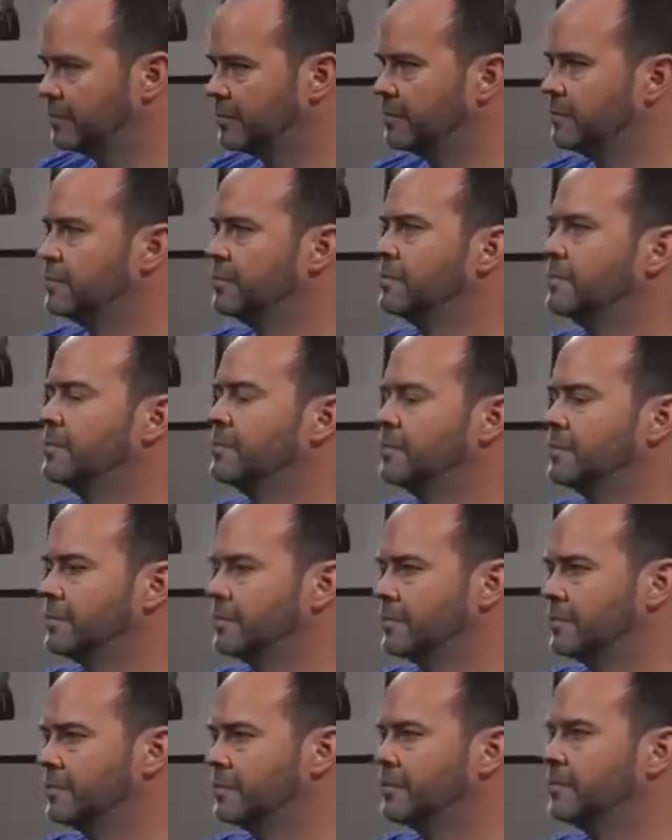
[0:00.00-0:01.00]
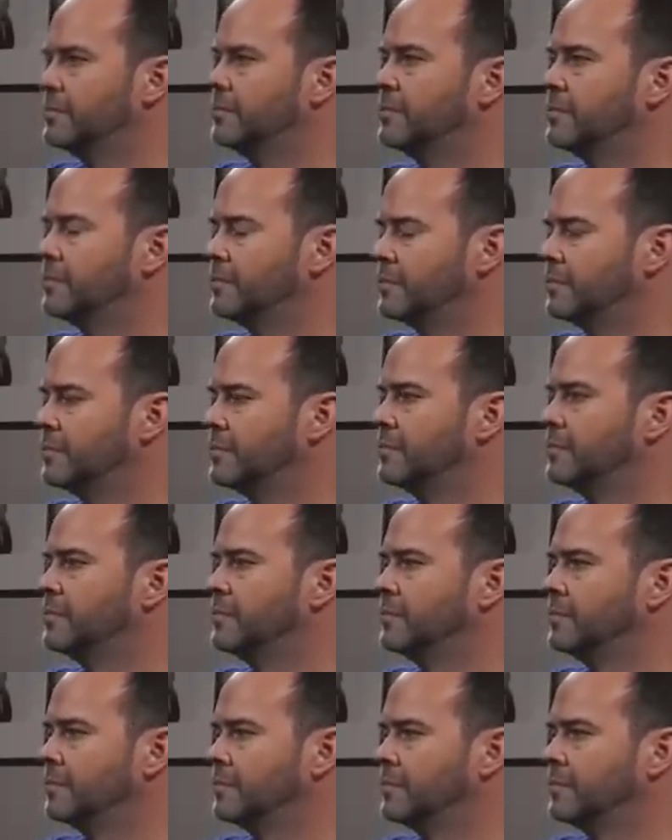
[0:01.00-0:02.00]

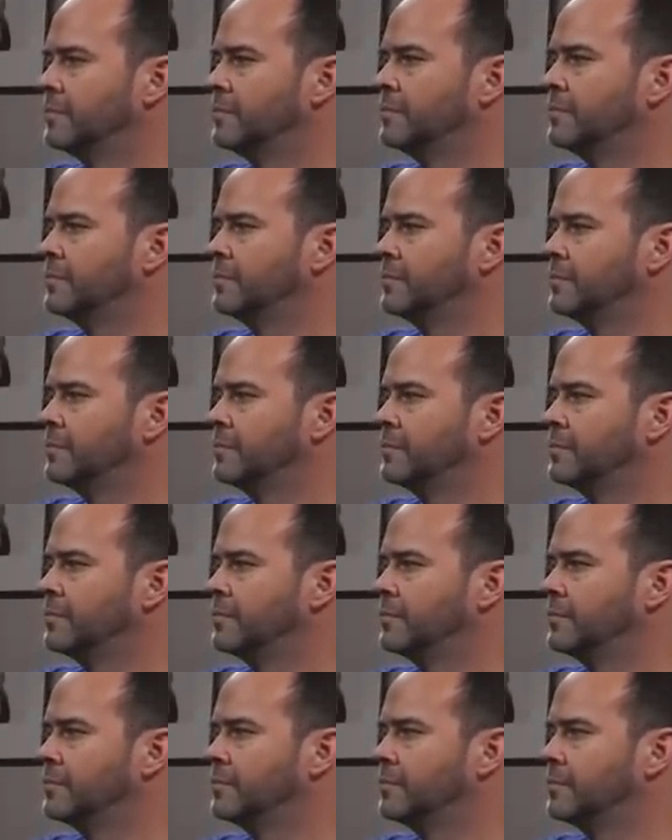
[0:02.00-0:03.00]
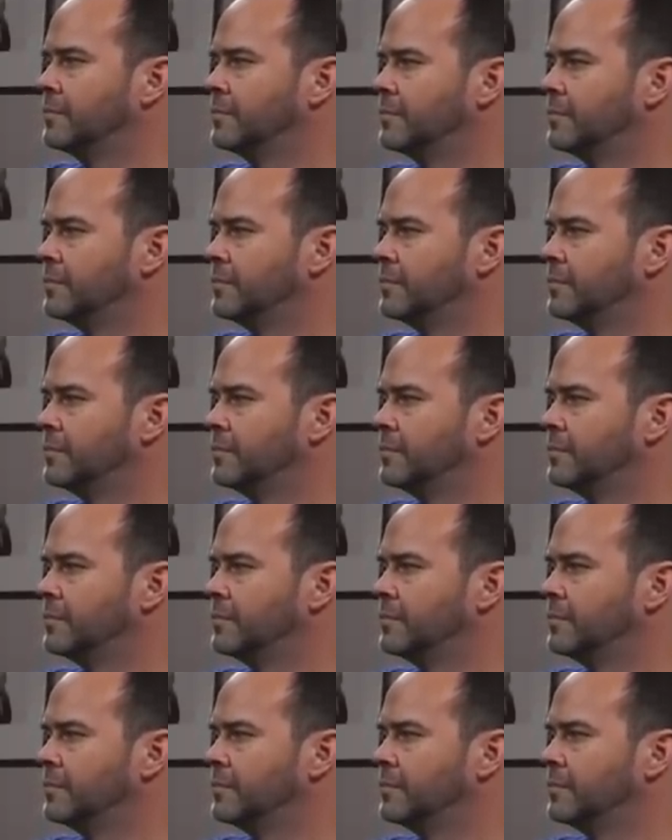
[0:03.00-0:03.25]
(silent)